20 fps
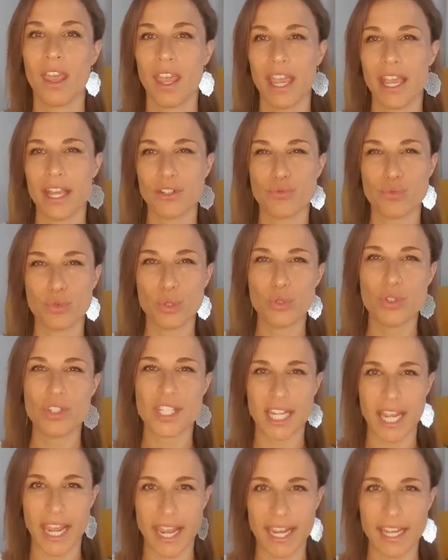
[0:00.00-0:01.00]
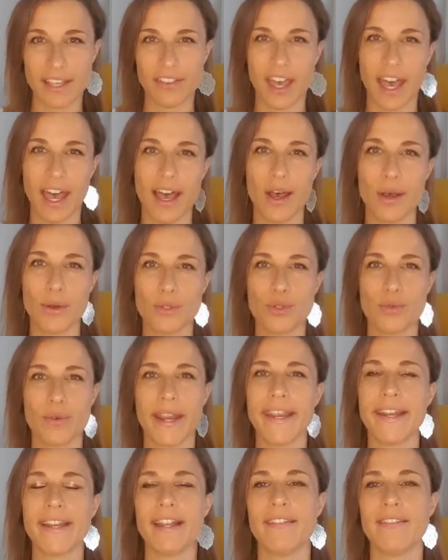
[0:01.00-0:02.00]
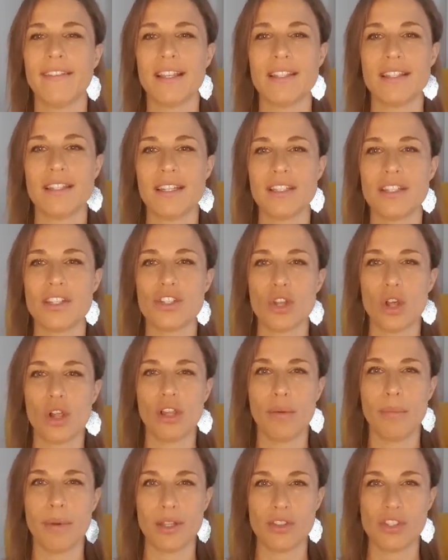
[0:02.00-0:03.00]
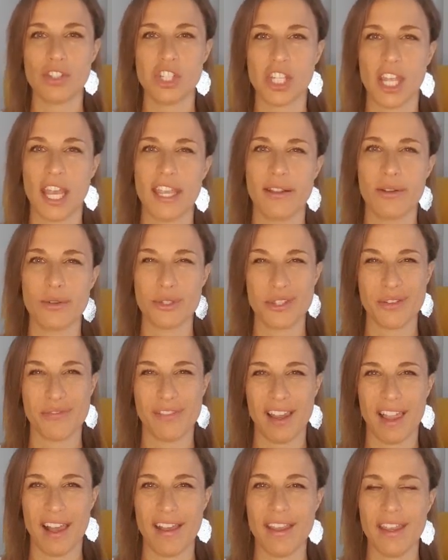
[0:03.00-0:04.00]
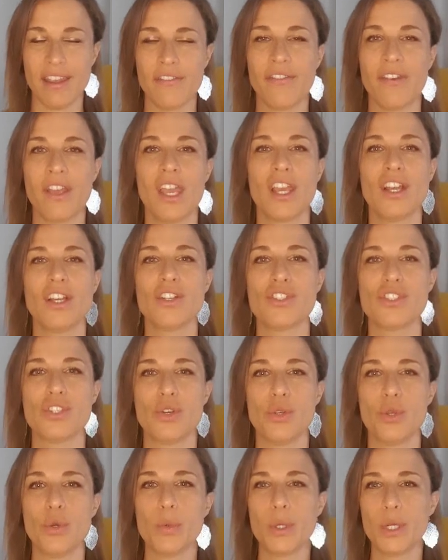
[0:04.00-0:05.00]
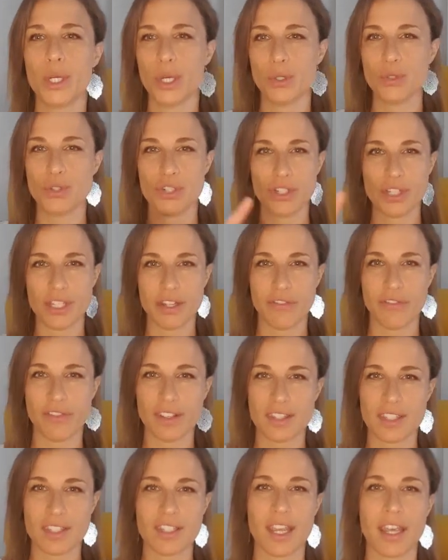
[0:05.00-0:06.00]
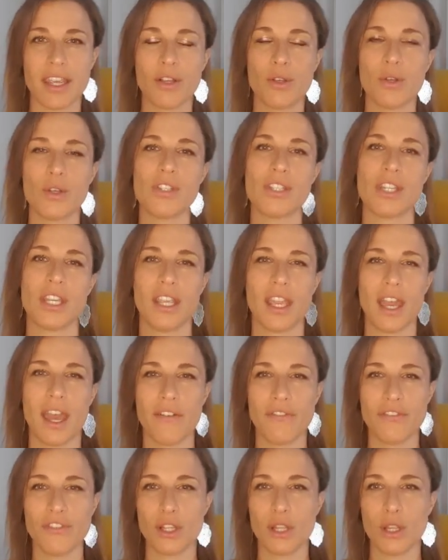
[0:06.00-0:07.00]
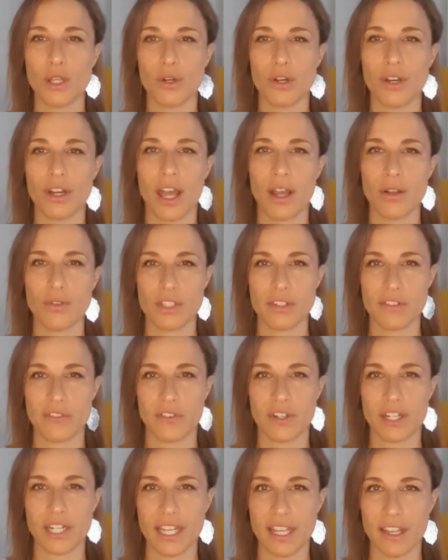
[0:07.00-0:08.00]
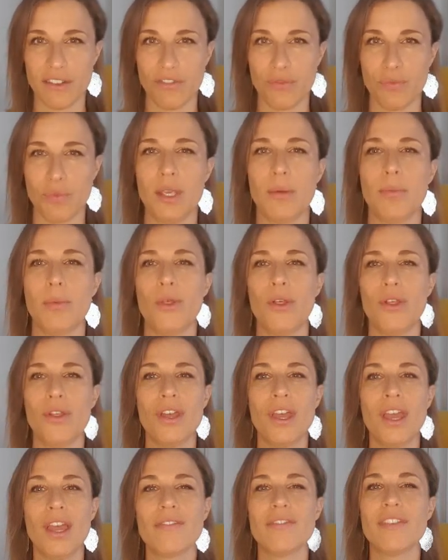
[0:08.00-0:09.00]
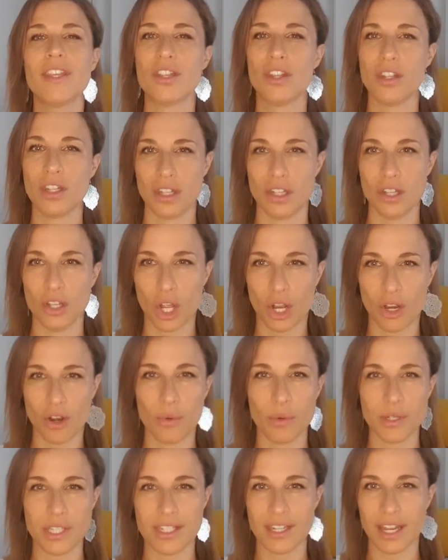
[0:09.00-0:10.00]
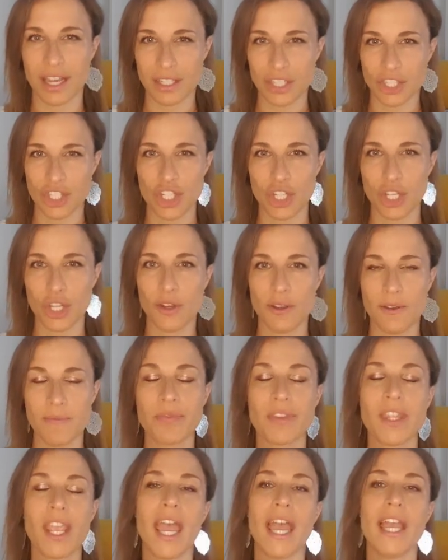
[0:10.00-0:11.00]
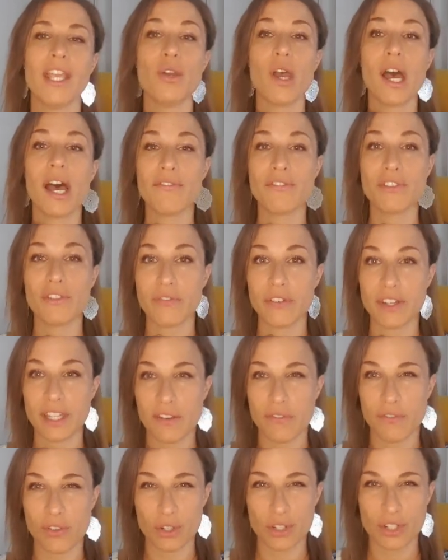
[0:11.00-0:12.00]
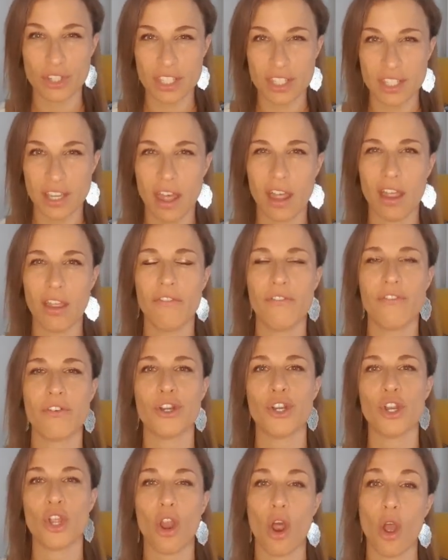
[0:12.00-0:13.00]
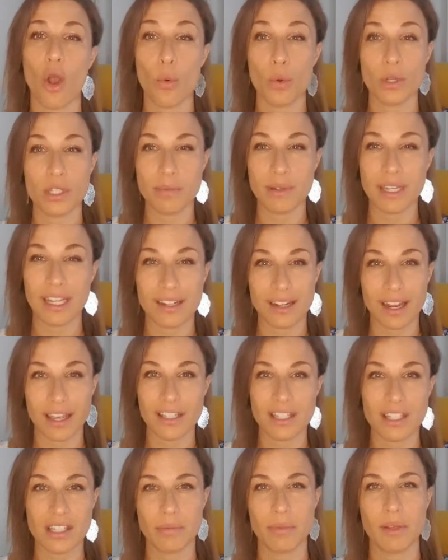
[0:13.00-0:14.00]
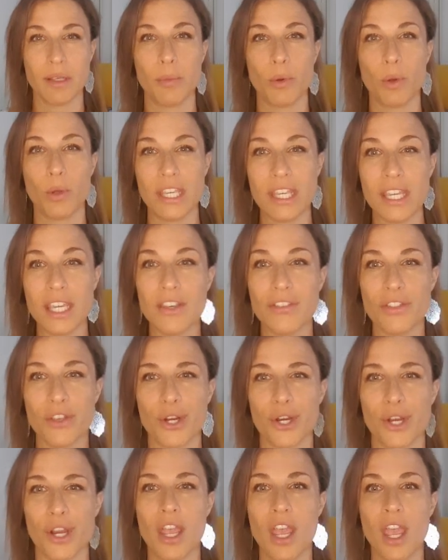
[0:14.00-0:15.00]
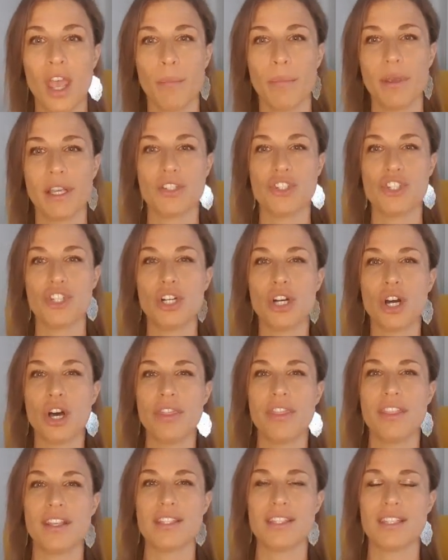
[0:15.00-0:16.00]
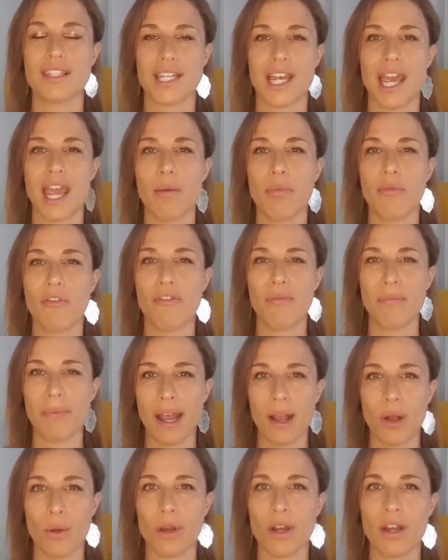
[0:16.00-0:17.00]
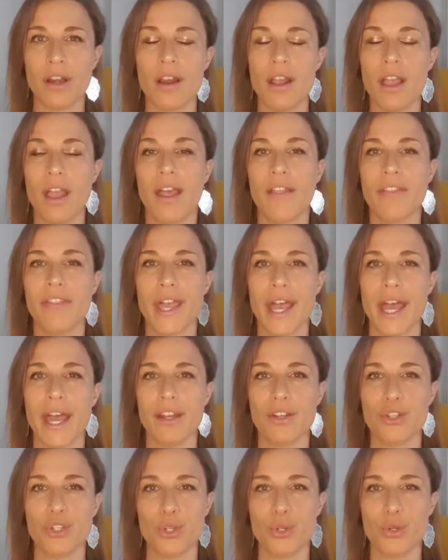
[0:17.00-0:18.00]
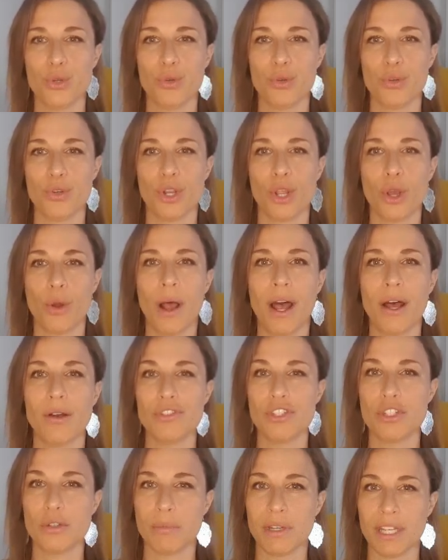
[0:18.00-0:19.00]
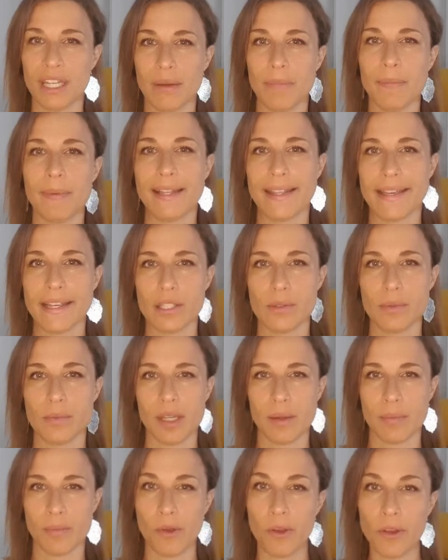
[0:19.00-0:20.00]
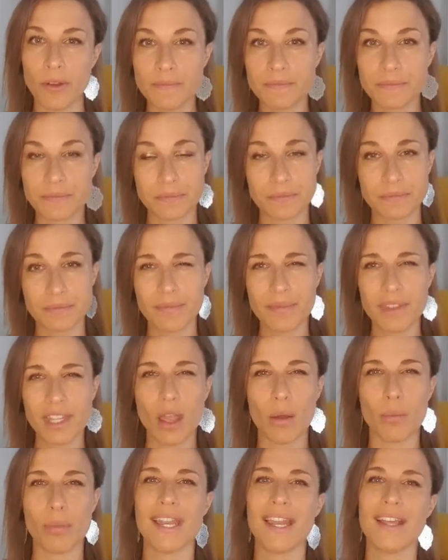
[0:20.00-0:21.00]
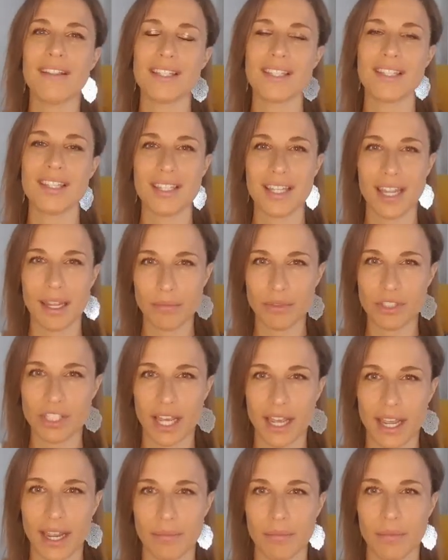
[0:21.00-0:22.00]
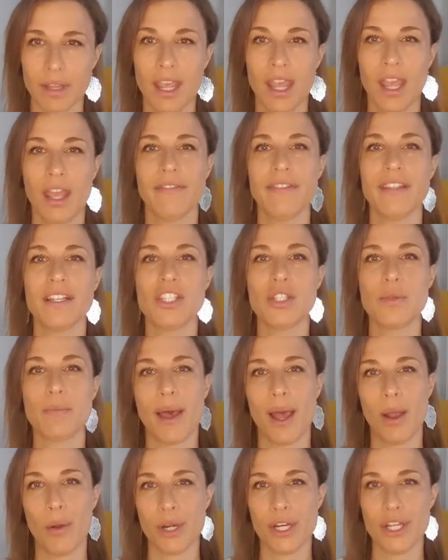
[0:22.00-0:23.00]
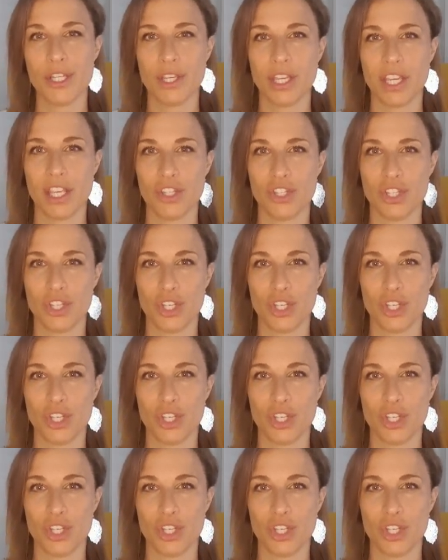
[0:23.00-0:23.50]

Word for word: it rules the eighth house, right? And th this is all about cycles of life. So you will go through different cycles and you have to learn how to forgive people that not always nice to you. And you have to forgive yourself for not always being nice to people either. Because you got this type of power that you know how to manipulate people but at the same time this power you can